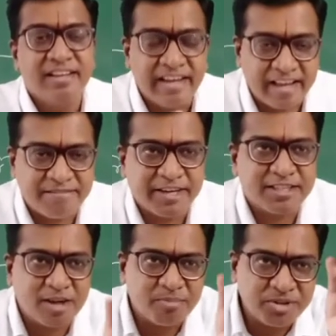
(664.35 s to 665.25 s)
Like for
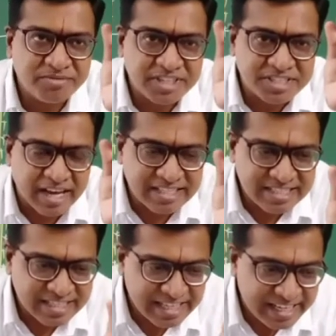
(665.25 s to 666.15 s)
example, if the charge
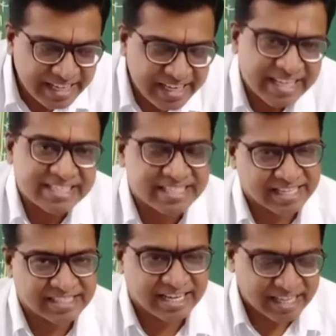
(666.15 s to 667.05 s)
is a linear
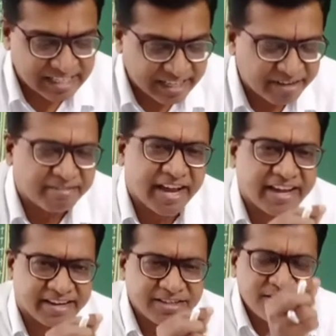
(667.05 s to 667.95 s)
charge conductor, a
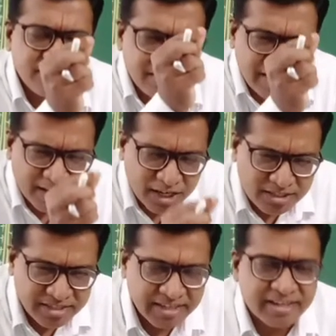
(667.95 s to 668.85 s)
wire,
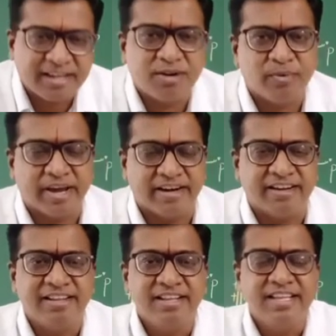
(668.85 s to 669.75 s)
thin cylindrical
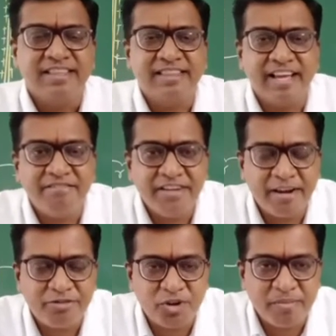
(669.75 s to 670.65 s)
wire, then we
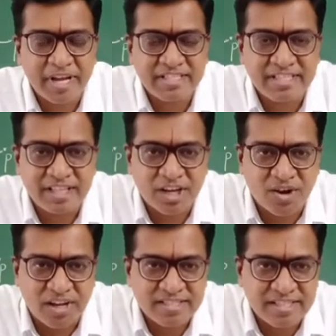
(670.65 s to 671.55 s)
have to imagine the
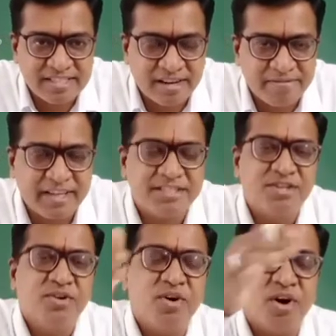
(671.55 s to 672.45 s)
Gaussian
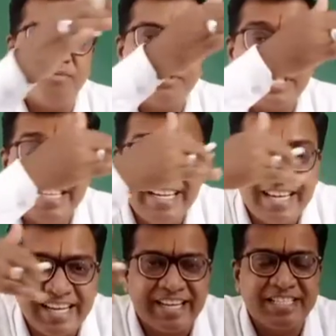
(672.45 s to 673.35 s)
surface of
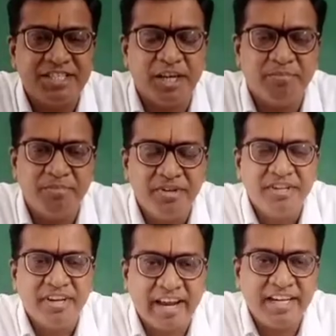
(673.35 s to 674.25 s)
cylindrical shape,
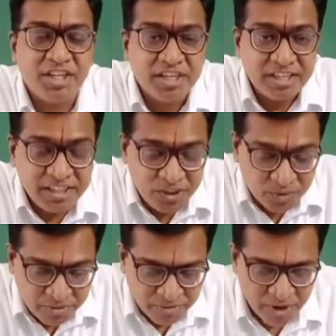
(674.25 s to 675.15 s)
right,
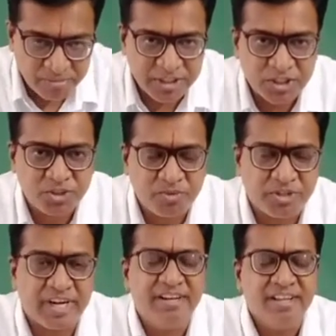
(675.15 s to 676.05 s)
uniformly
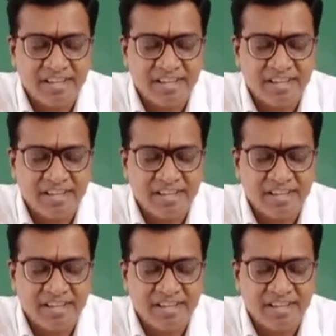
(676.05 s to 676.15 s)
distributed,